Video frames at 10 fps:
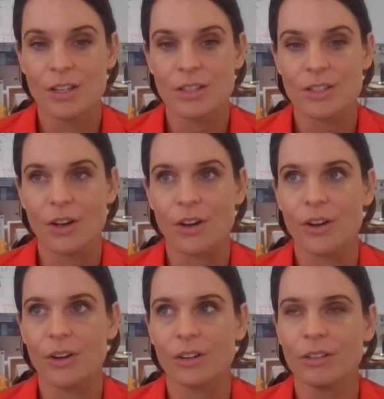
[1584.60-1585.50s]

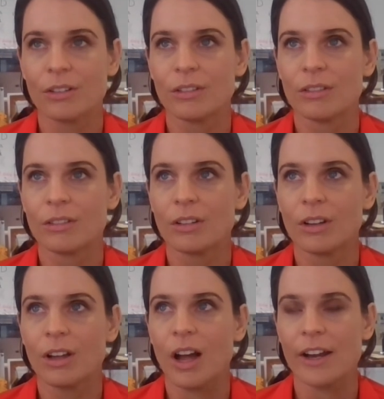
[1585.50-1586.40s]
So
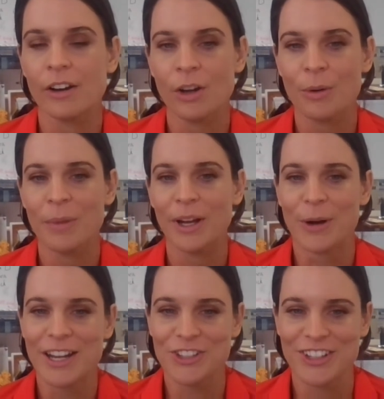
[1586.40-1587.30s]
I don't know what my
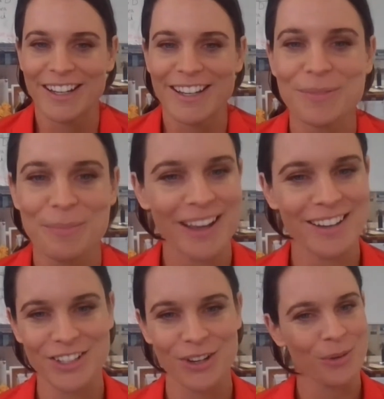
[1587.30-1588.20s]
question is, but
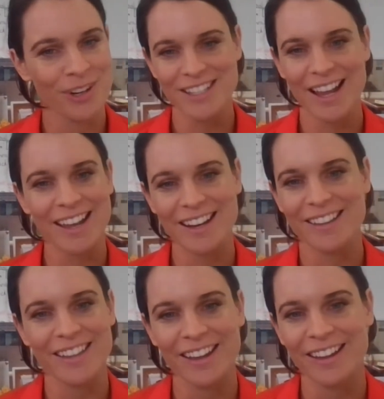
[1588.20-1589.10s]
do you want to say
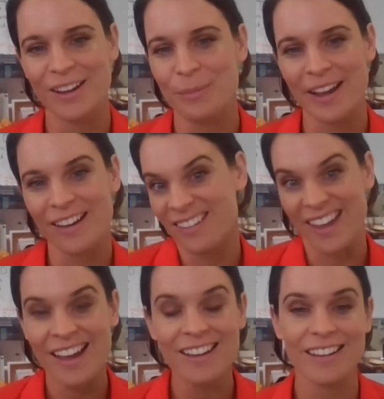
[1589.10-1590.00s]
anything about
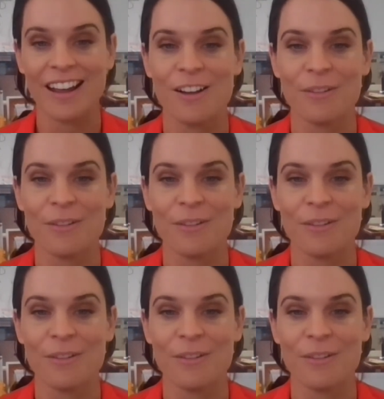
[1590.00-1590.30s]
that?